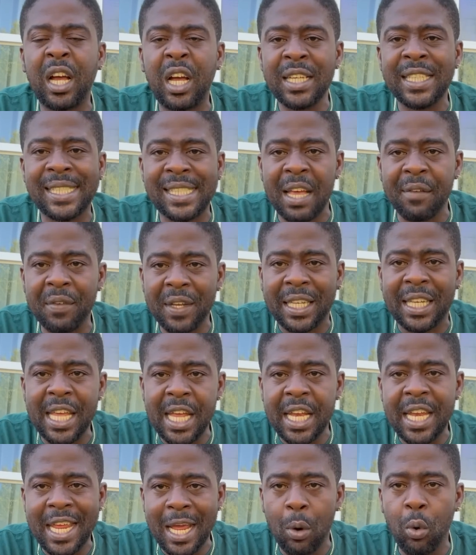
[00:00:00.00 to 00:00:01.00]
a
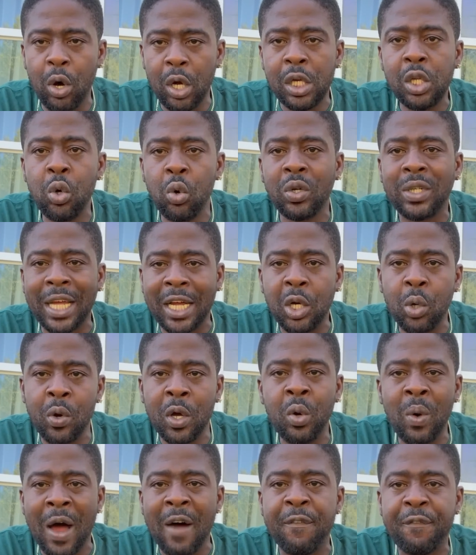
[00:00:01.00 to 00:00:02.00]
17 year old youth I do it one